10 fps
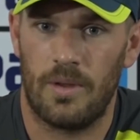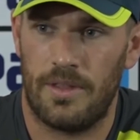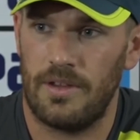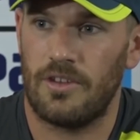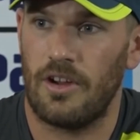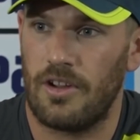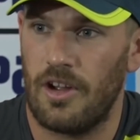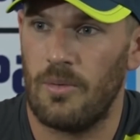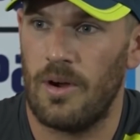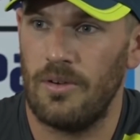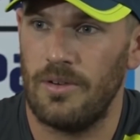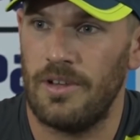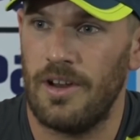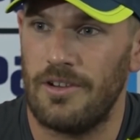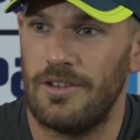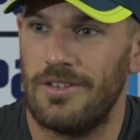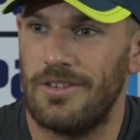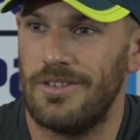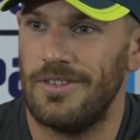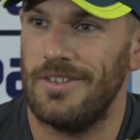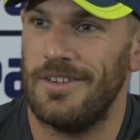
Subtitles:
things don't go well. You don't just